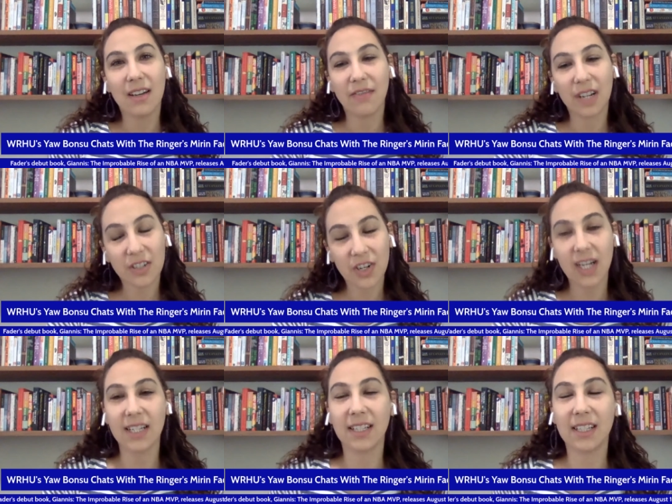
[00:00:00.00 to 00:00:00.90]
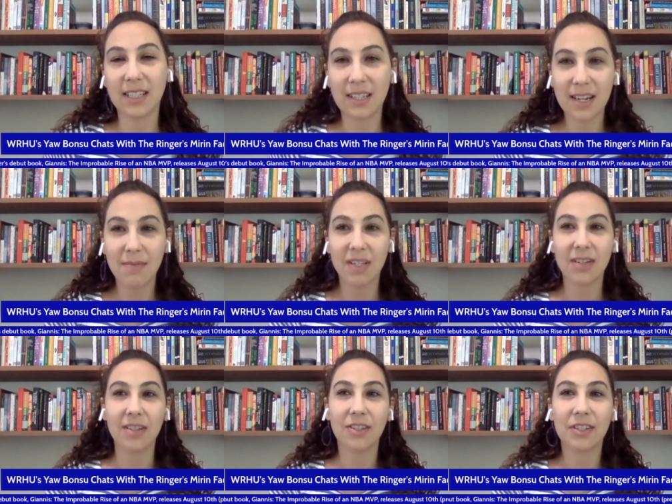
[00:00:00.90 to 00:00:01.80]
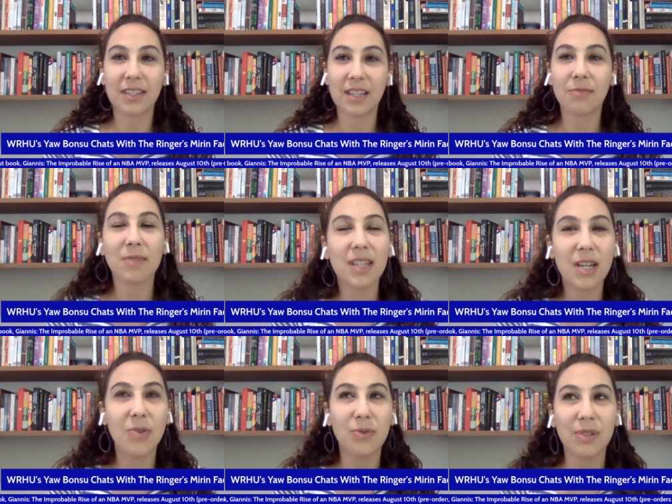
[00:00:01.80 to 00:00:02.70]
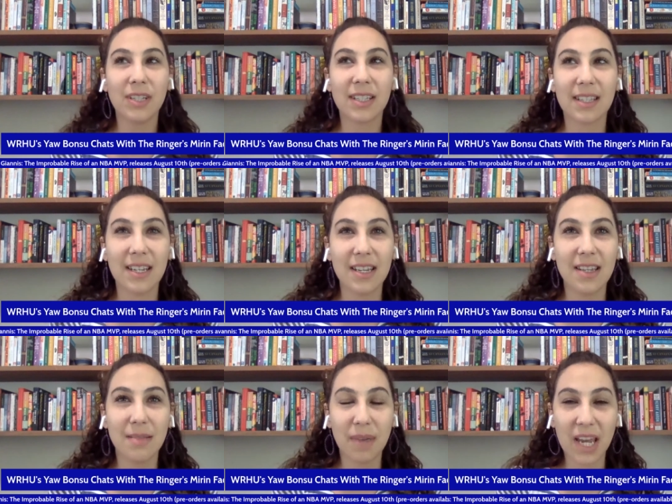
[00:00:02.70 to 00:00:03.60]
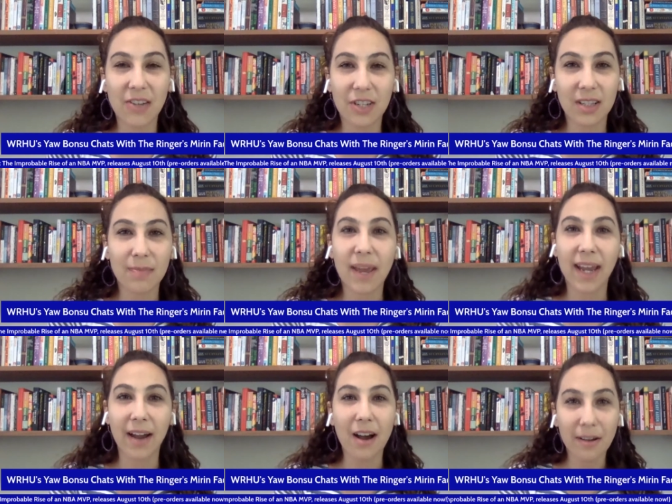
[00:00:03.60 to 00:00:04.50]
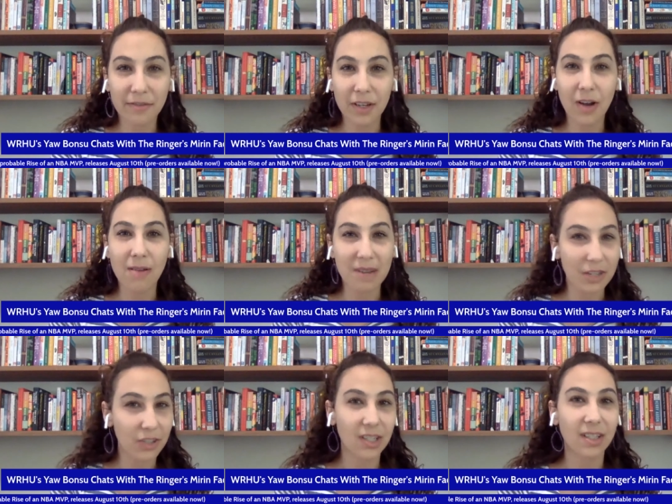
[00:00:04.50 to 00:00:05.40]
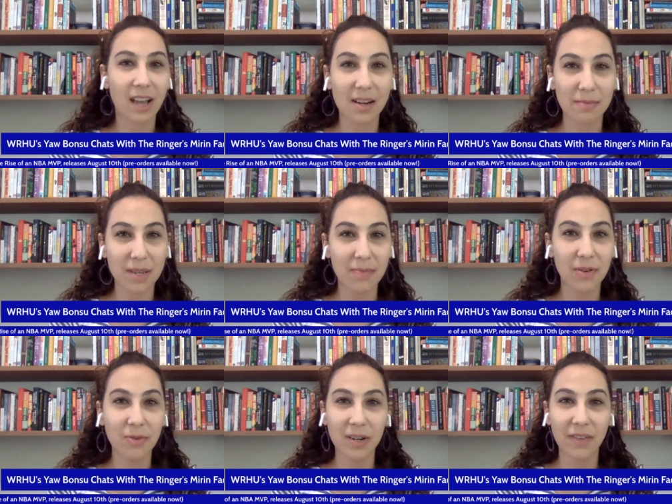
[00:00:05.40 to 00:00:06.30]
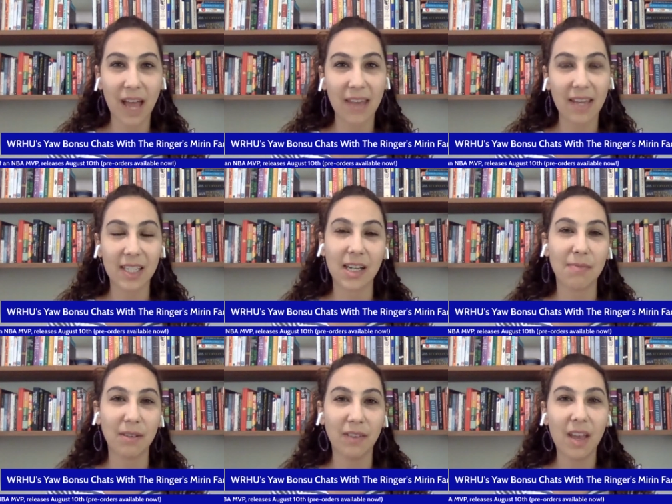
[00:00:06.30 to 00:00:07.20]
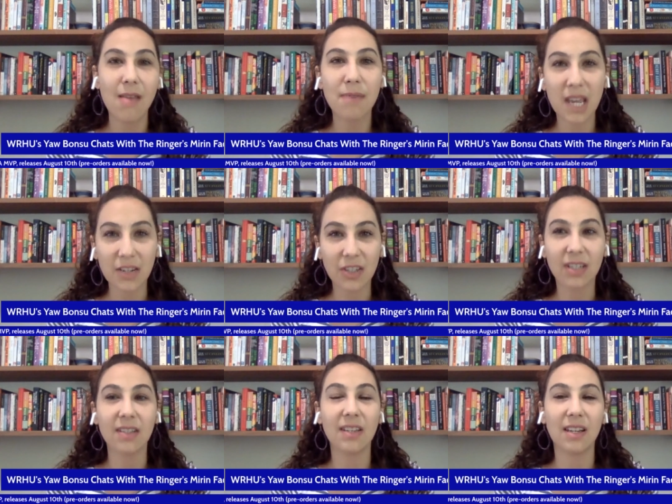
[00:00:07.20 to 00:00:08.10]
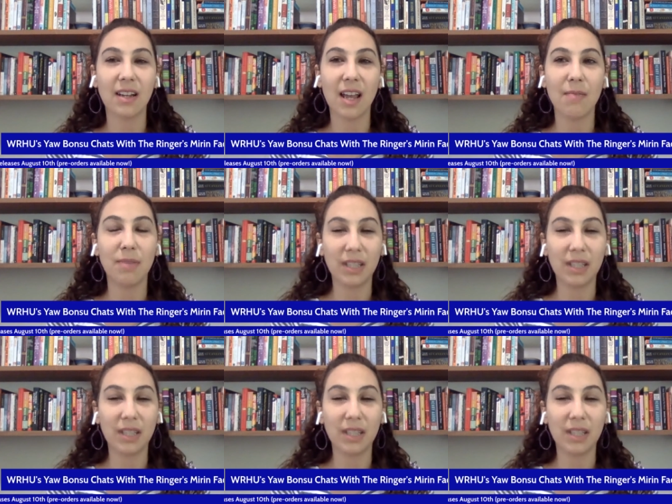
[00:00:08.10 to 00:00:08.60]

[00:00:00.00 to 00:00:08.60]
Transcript: franchise and this team and so it's just it's really cool to see the patience pay off you know i'm not sure a lot of people would have had that type of patience and and